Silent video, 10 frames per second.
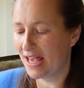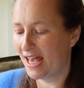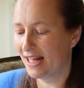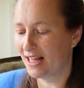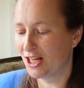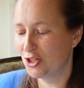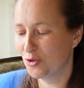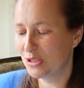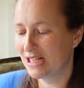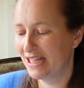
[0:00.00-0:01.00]
And I
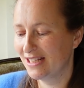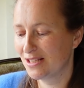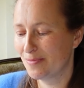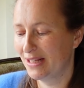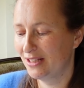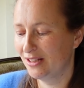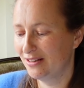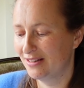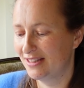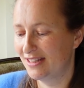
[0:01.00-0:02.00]
know that ladies'
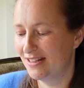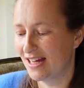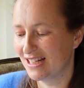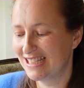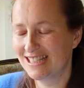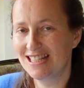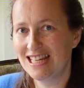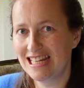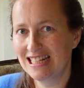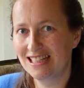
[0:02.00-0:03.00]
mental does
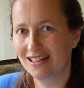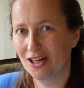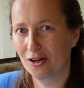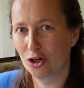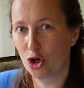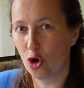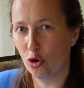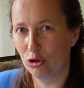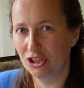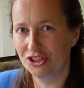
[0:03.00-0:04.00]
need the
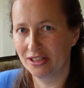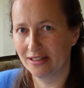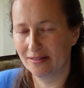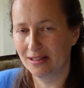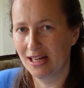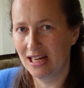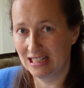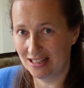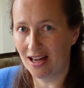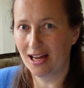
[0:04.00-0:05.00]
cold
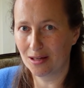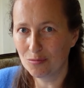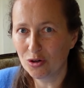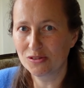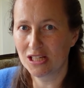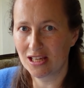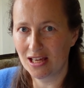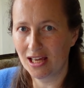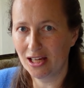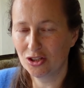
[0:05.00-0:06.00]
time of the
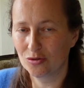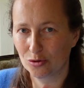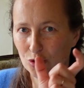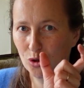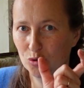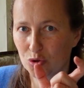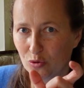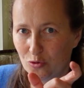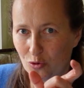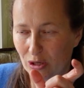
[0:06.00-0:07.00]
year to go through
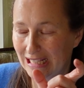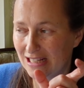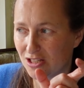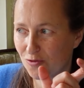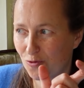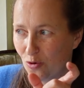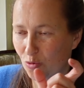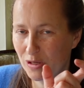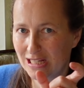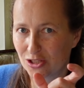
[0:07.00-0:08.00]
at least 4
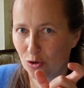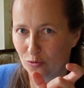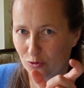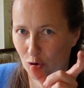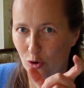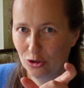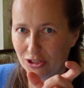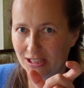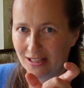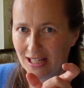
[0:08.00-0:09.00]
weeks of
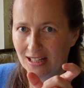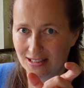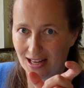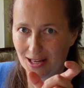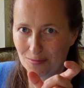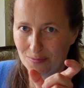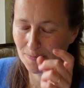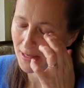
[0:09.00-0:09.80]
cold time.